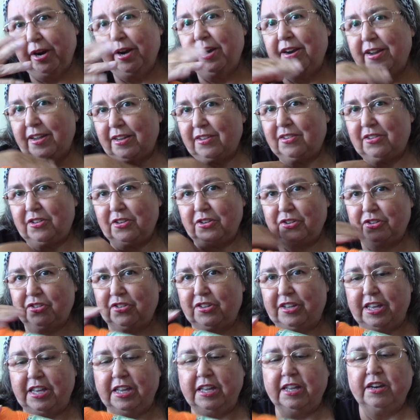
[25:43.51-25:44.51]
it next to your
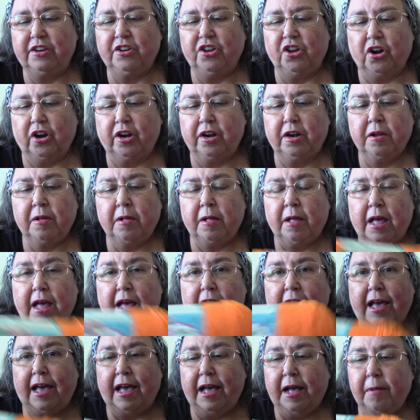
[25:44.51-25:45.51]
skin yarn,
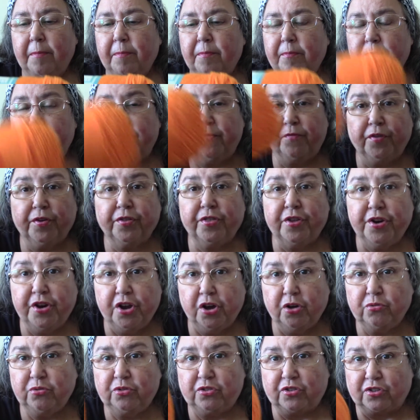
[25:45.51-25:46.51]
but for the
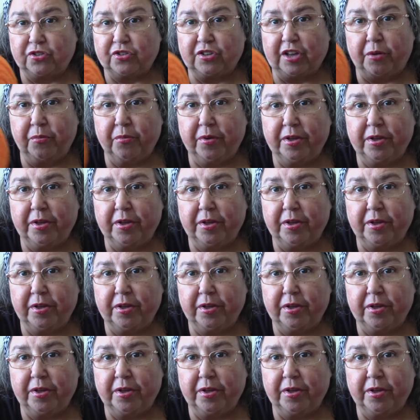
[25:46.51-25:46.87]
noses.